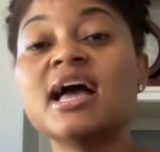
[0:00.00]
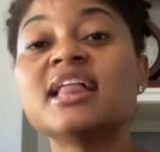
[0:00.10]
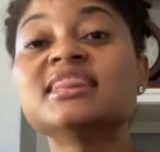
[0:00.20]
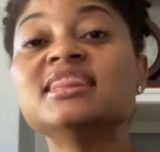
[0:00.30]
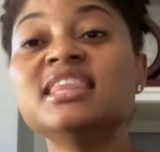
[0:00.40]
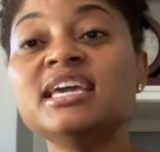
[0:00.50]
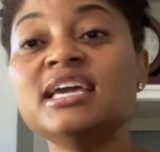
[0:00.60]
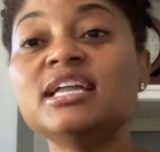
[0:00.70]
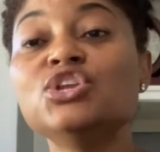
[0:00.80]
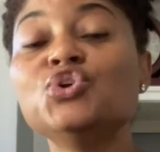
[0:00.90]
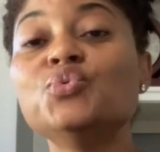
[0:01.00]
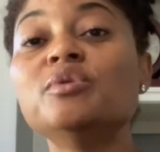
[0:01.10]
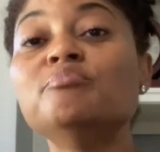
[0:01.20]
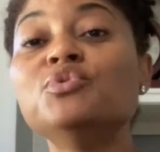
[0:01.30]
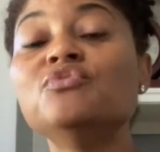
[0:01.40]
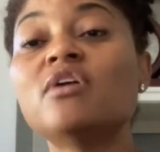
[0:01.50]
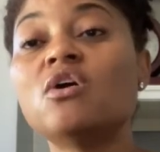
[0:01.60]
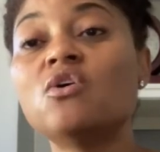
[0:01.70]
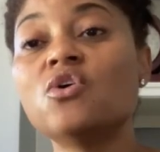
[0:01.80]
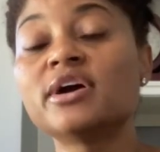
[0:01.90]
then you will move
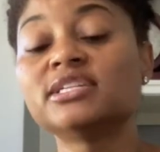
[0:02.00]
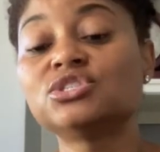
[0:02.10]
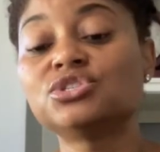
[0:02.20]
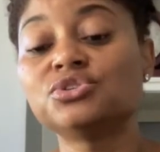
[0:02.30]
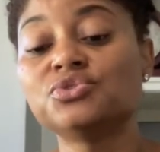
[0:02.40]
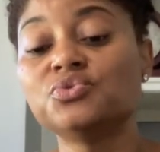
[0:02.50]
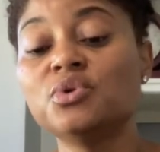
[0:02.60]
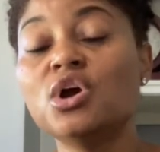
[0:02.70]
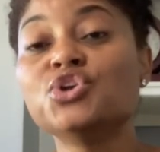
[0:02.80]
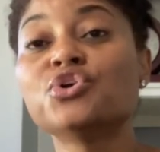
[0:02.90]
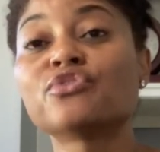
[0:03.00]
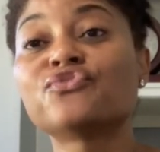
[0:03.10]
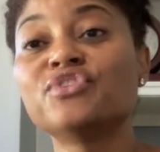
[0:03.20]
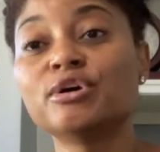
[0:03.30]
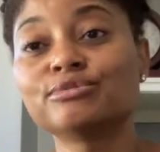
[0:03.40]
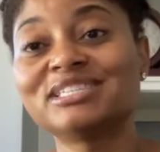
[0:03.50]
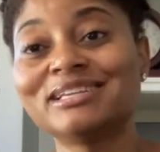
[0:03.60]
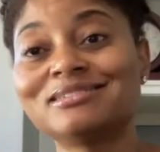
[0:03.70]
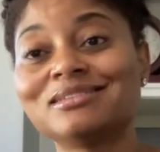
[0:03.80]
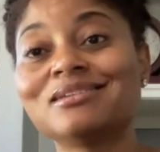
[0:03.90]
on to your field
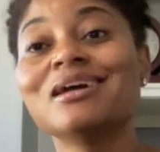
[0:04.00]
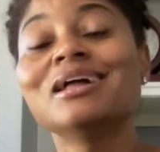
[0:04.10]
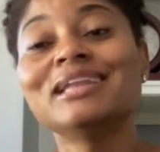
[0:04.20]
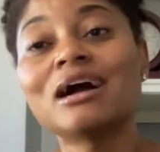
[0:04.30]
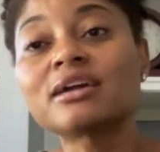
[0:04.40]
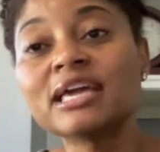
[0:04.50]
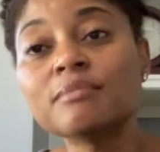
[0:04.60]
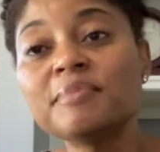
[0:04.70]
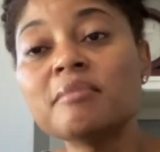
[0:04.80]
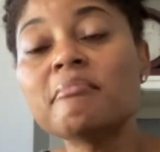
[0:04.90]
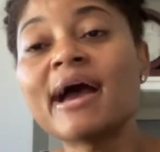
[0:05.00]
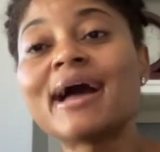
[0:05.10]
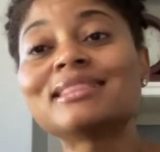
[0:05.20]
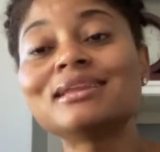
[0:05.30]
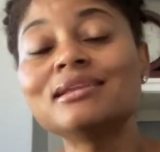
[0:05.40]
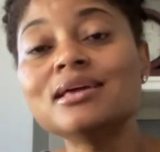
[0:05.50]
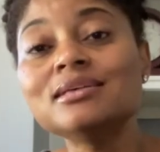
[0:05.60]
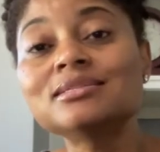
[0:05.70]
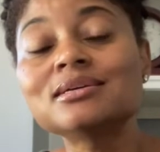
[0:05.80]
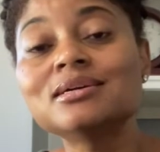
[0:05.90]
testing. Now, keep in mind that it
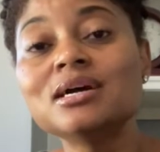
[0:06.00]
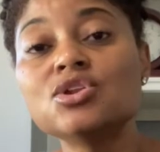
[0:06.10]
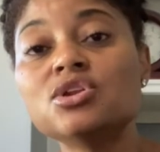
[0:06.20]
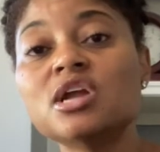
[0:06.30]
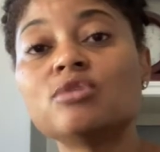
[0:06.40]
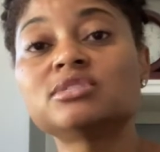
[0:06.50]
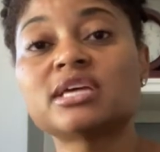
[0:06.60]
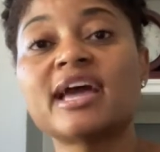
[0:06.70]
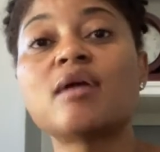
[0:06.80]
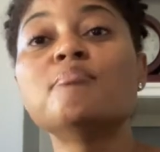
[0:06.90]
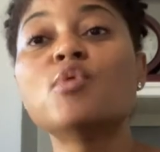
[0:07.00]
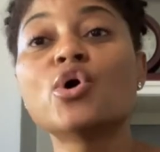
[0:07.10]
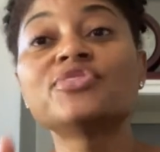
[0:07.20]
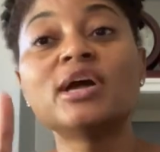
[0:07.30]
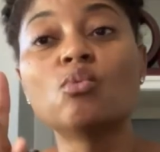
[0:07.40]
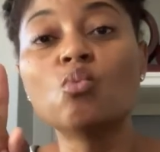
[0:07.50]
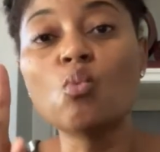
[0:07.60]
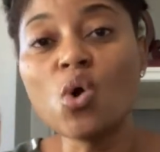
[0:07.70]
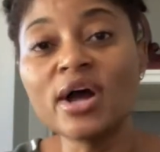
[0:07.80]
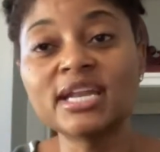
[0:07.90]
is a good note to have more
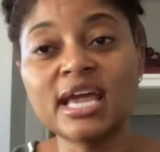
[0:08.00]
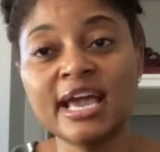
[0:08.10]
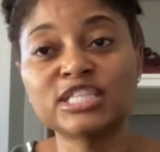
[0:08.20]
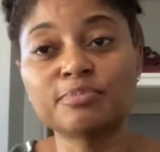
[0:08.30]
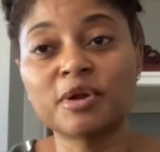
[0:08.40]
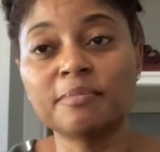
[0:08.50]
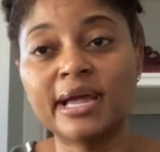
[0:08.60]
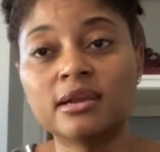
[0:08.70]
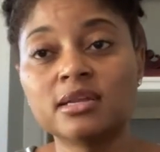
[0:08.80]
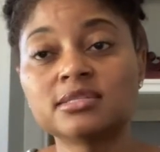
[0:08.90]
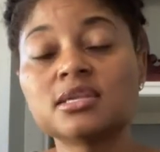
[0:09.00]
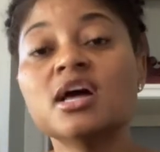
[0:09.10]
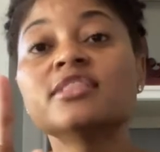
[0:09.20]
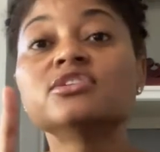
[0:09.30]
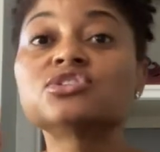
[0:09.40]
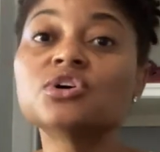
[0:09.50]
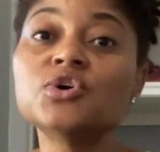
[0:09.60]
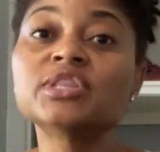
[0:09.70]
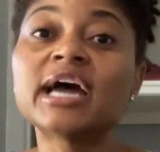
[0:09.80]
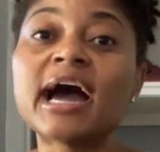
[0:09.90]
than one expert panelist. The
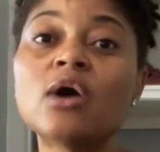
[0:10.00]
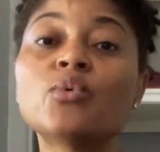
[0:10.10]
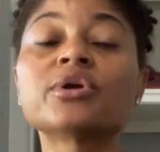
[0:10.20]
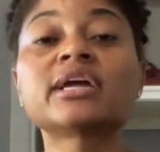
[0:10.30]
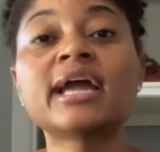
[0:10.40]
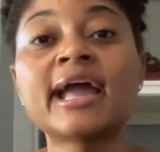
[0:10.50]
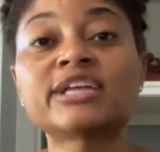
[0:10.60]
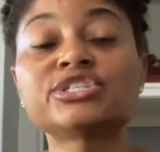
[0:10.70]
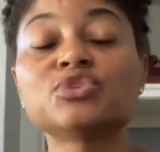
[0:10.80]
school that I work at actually